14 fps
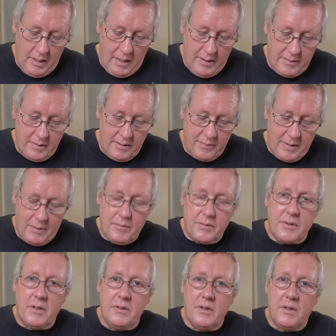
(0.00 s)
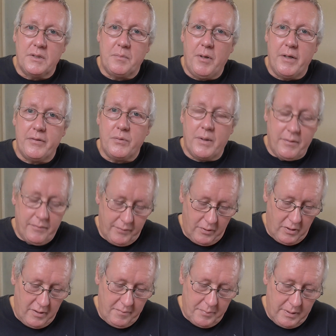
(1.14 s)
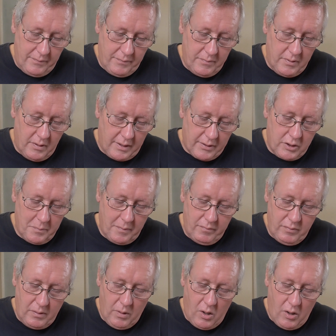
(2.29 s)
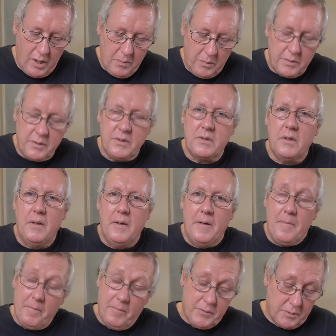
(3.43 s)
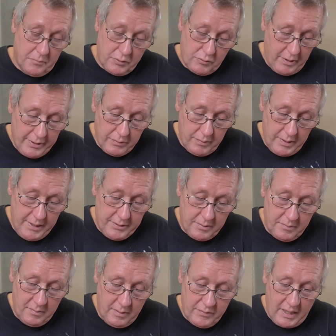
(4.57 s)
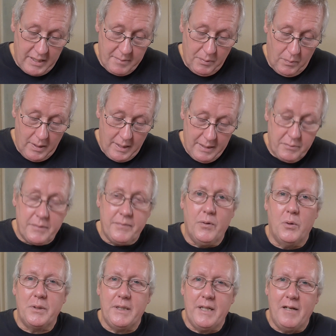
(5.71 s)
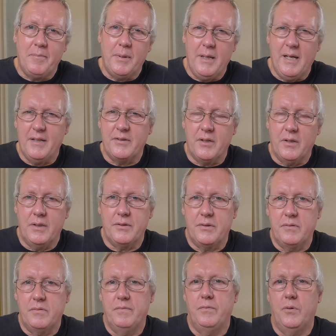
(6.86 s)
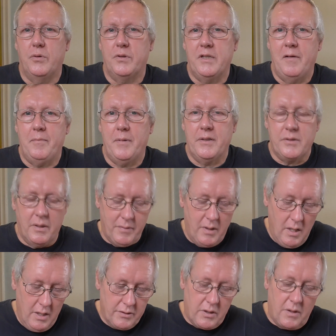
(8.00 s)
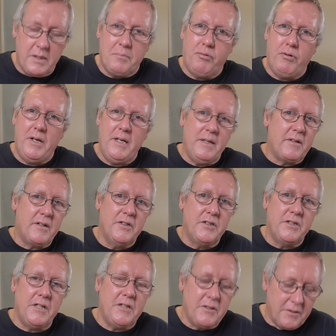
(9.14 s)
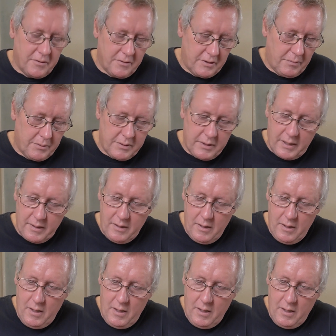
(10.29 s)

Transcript: and that was a spread of 25. But if I had a couple of real high ones for some strange reason, take them away, it was 14 FPS. So that's 14 FPS over. So it's pretty consistent, shall we say.